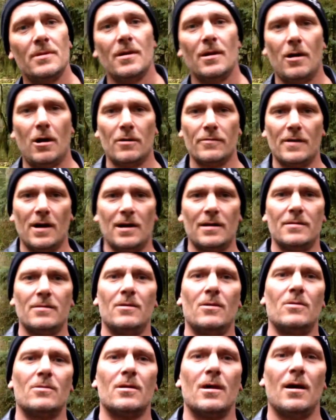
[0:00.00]
On that
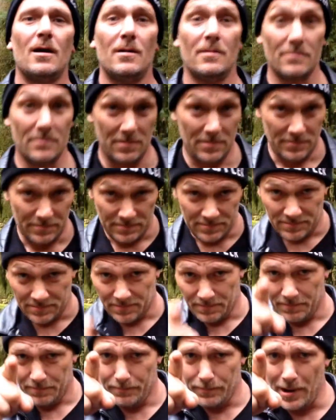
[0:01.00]
note,
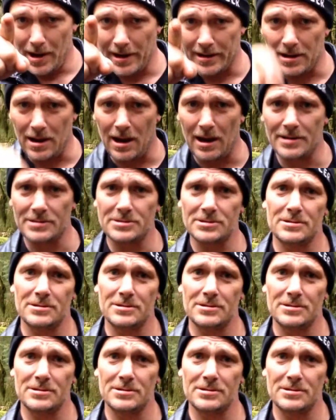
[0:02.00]
bye guys.